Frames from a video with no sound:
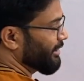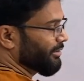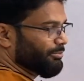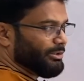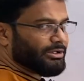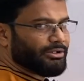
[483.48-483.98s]

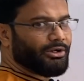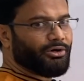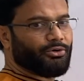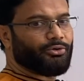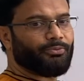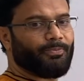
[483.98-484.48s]
but
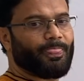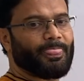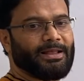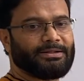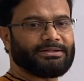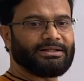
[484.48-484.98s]
now
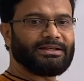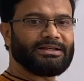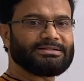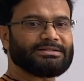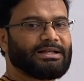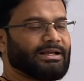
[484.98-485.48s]
thing
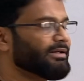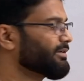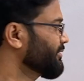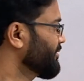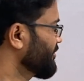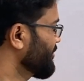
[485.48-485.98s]
is
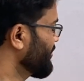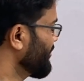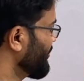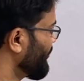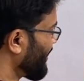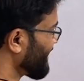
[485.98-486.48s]
that
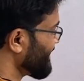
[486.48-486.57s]
what